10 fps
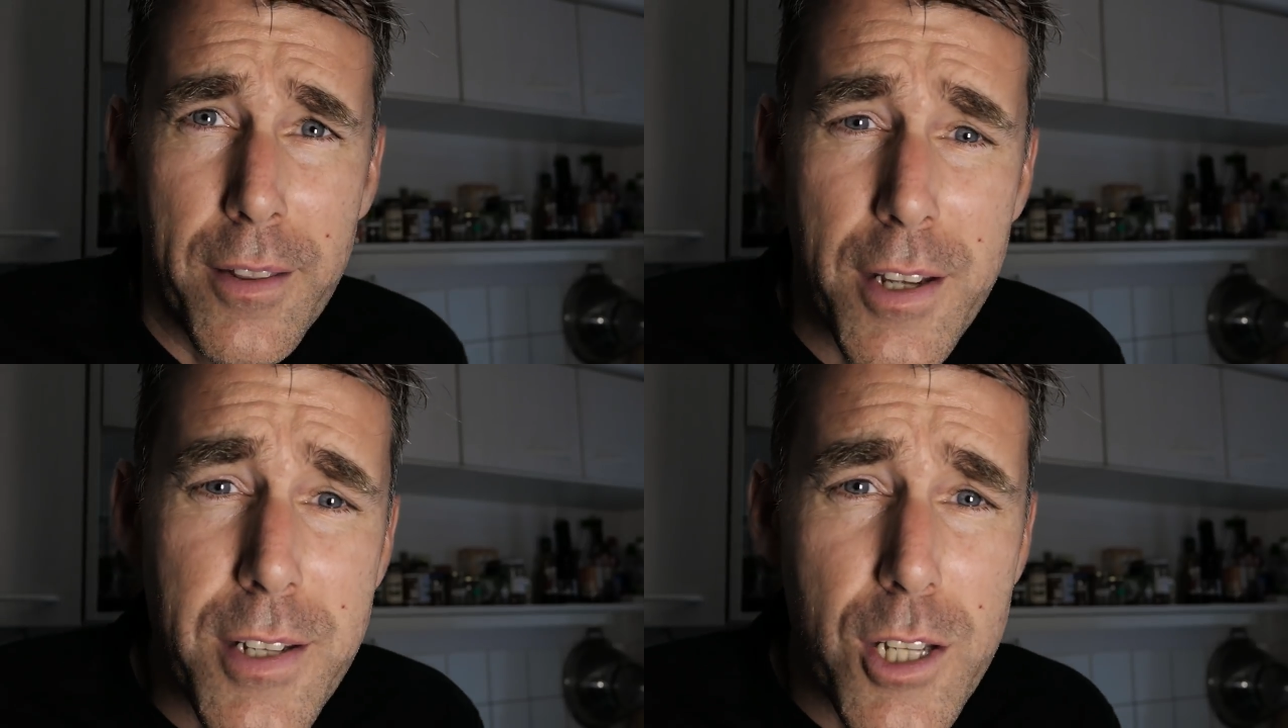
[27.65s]

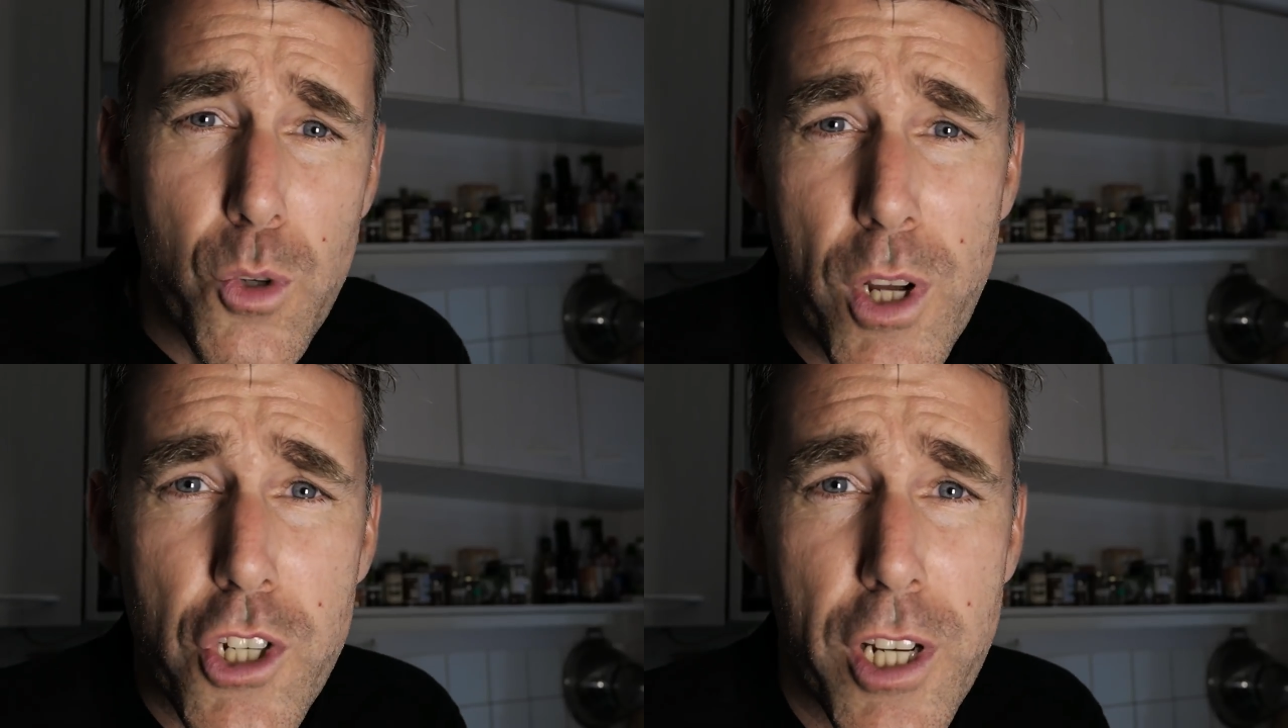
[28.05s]
There's
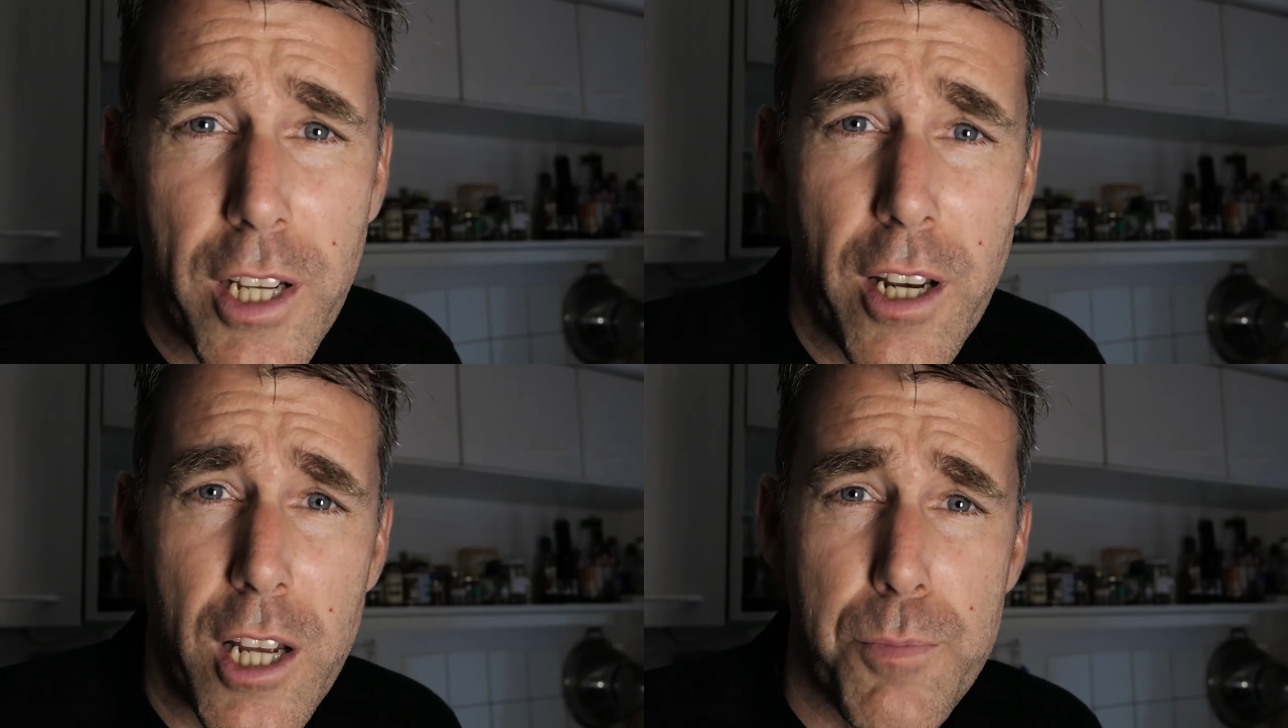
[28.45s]
this question
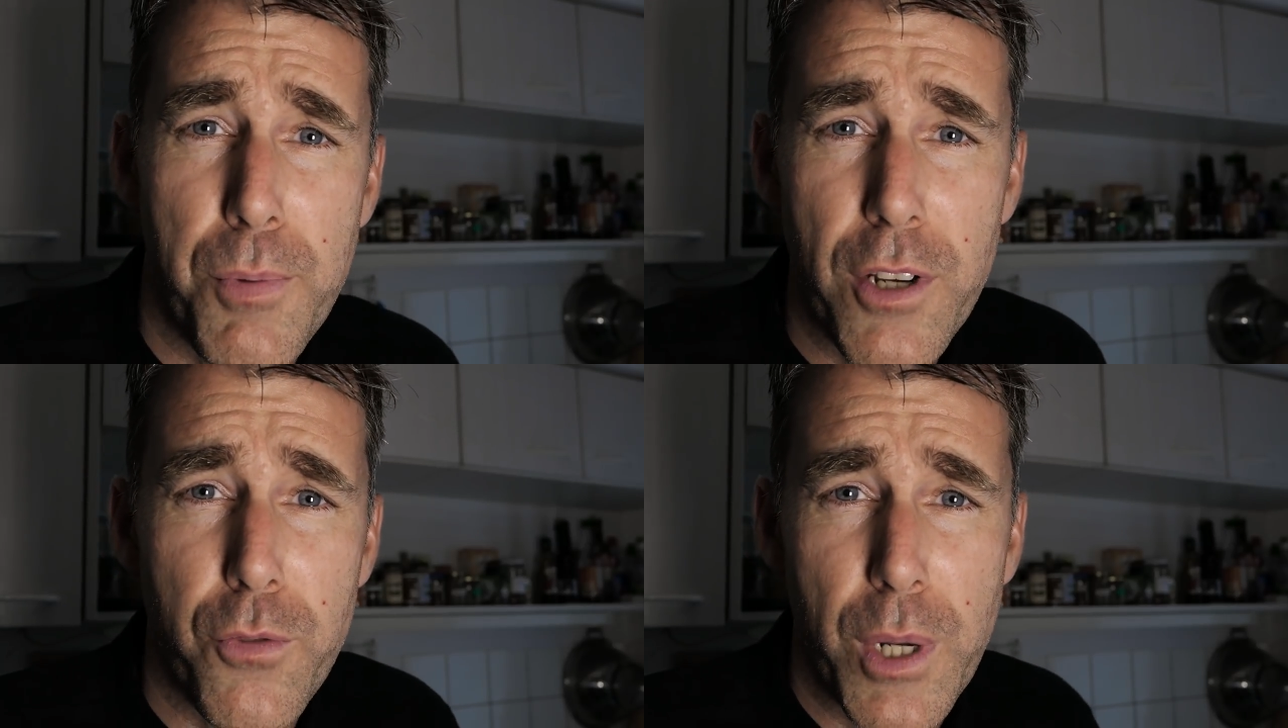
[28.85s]
I get
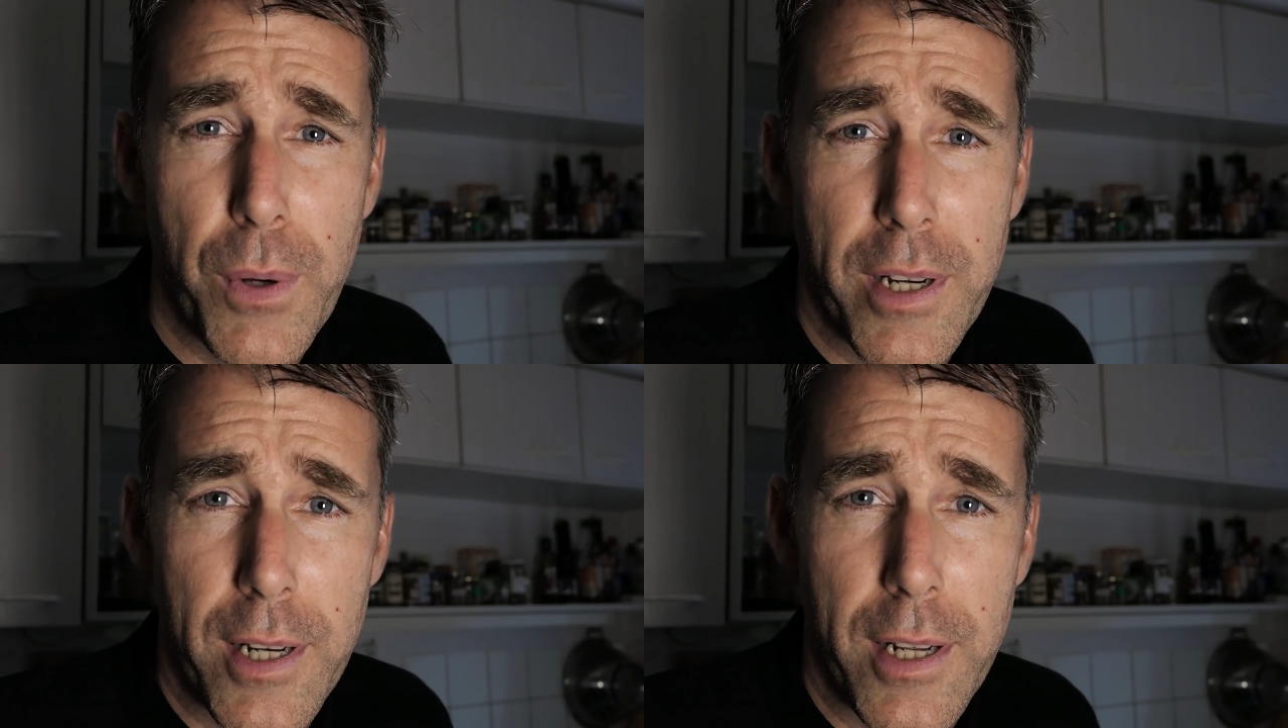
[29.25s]
asked pretty
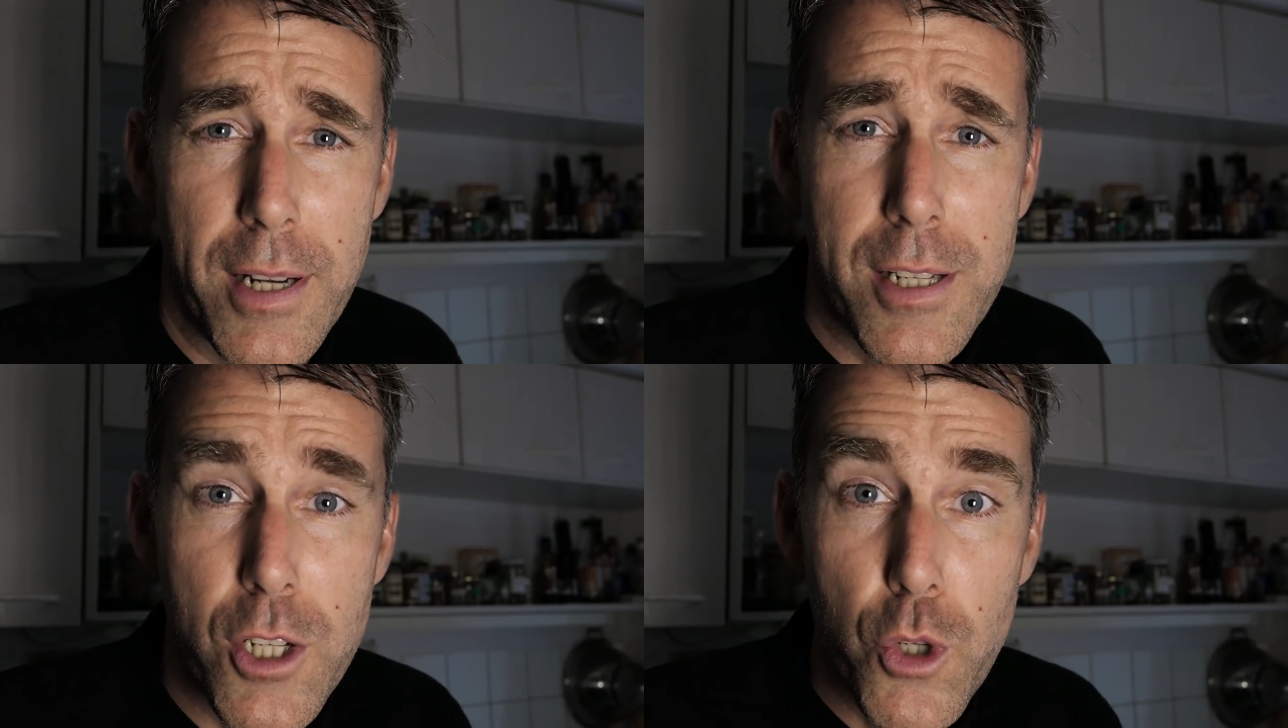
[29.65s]
frequently.
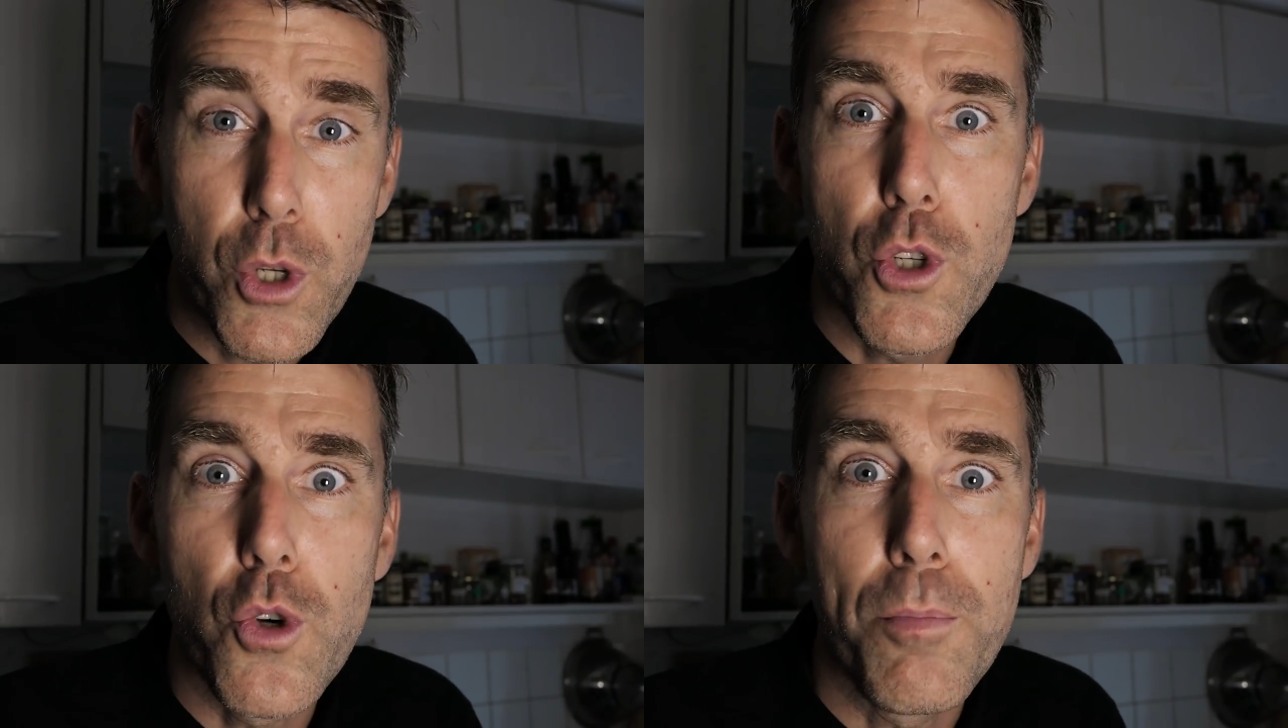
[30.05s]
It's
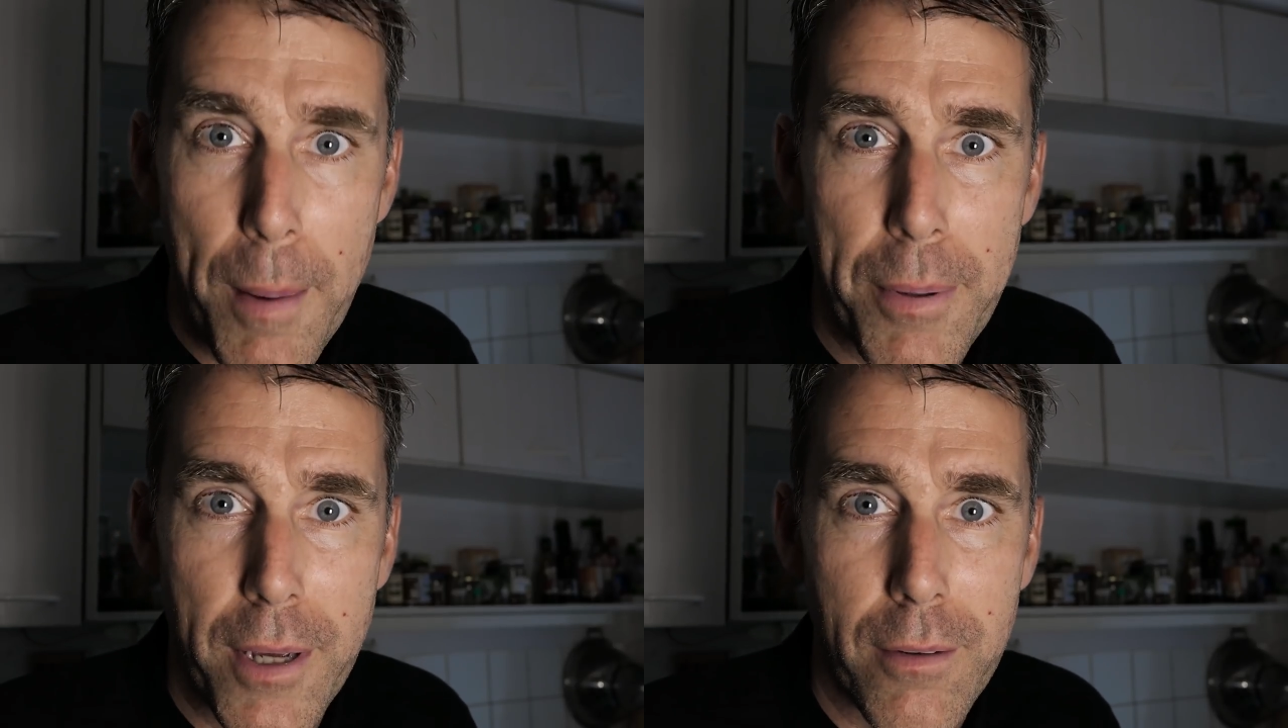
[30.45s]
do you do
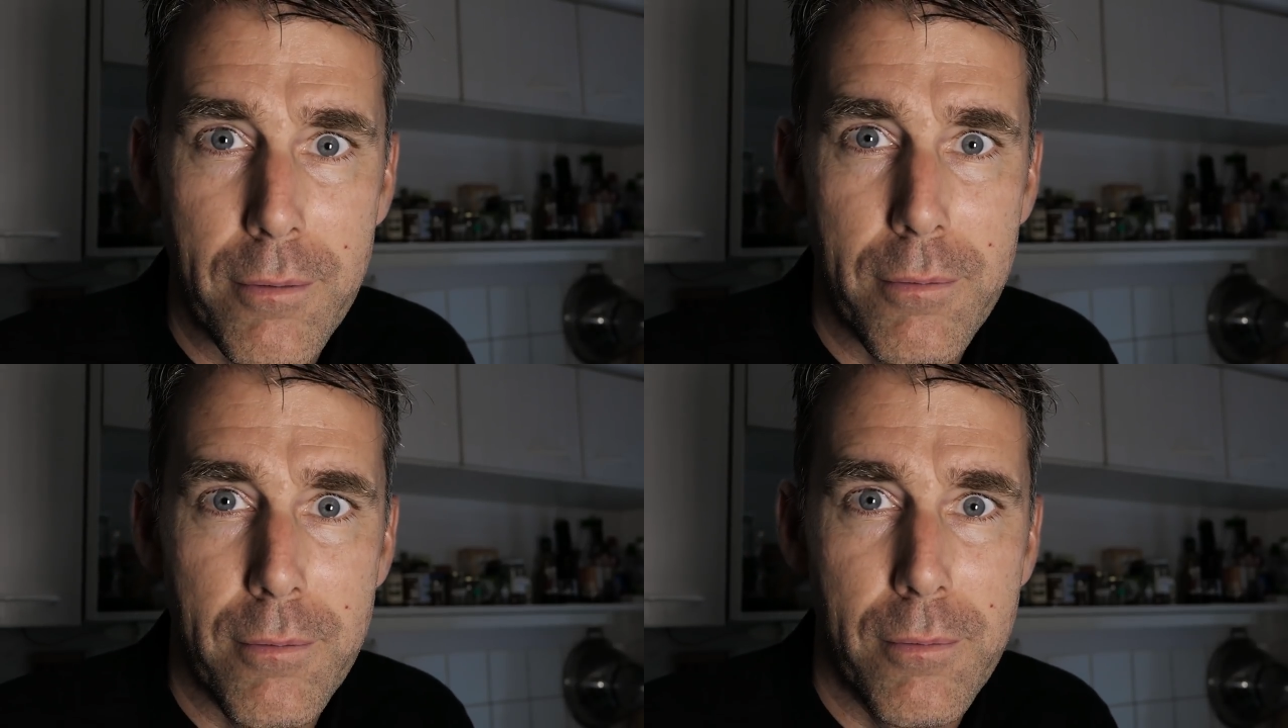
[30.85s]
mapping?